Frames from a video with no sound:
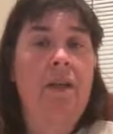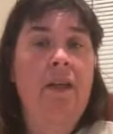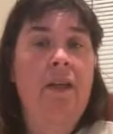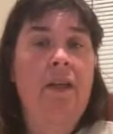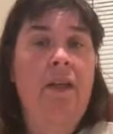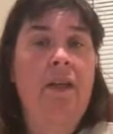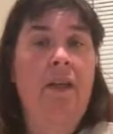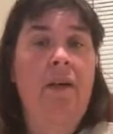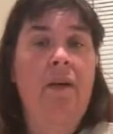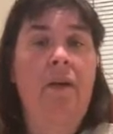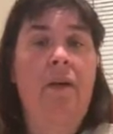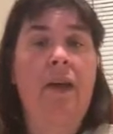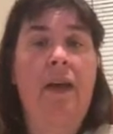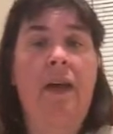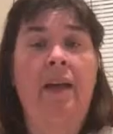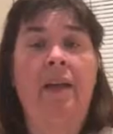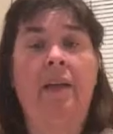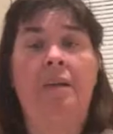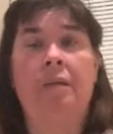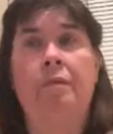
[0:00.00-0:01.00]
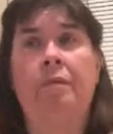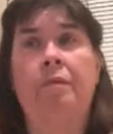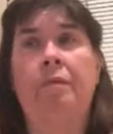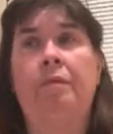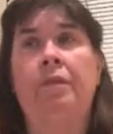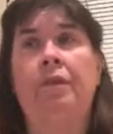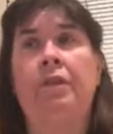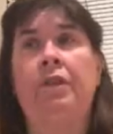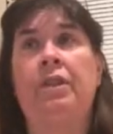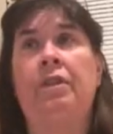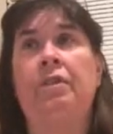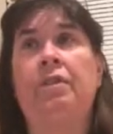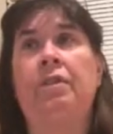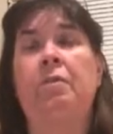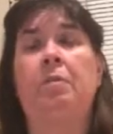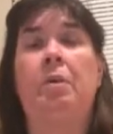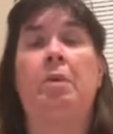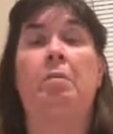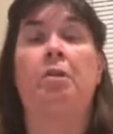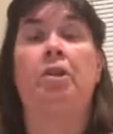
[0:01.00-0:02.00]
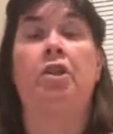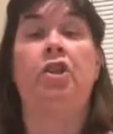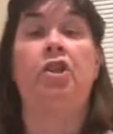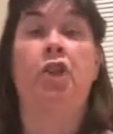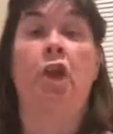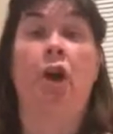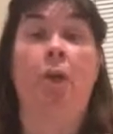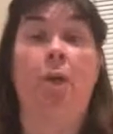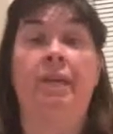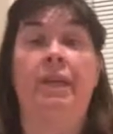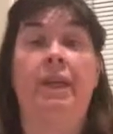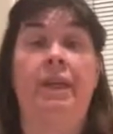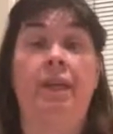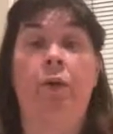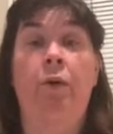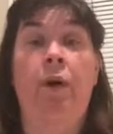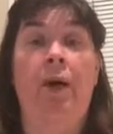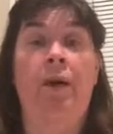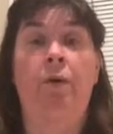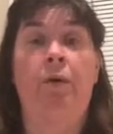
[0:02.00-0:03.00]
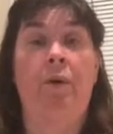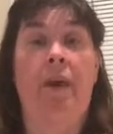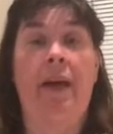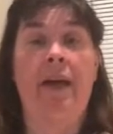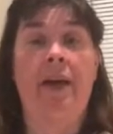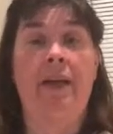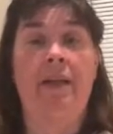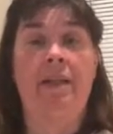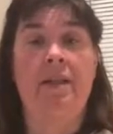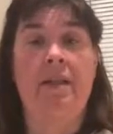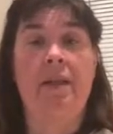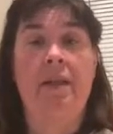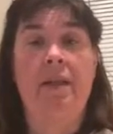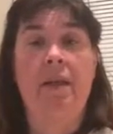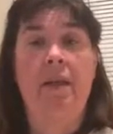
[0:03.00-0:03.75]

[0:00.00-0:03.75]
and for students to be able to show what they knew how to write.